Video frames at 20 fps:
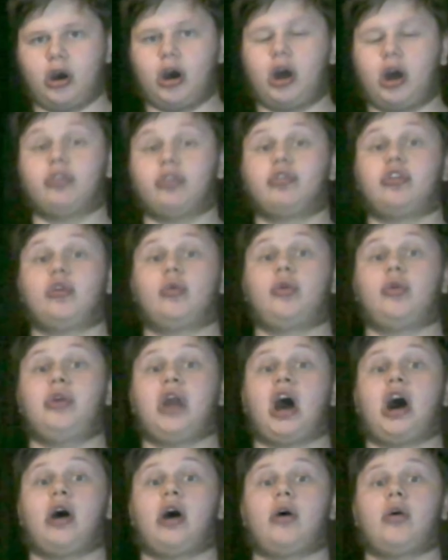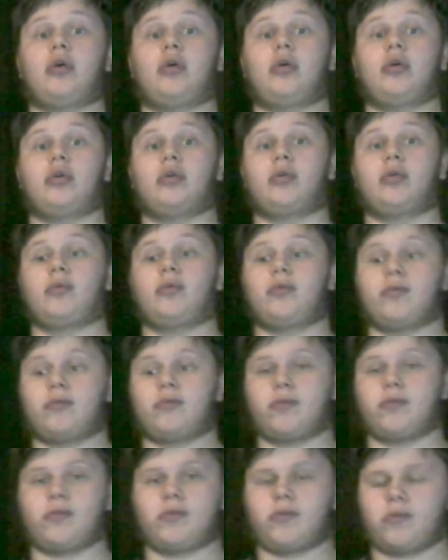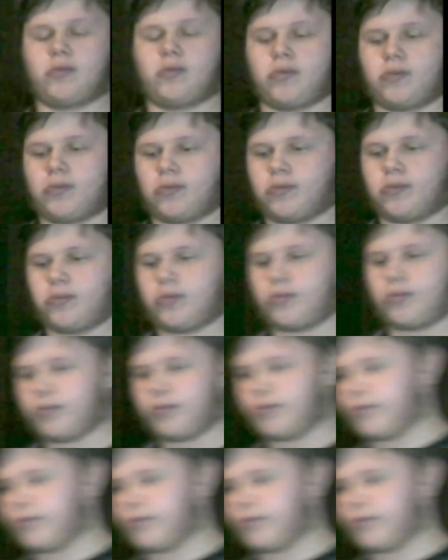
until now. No!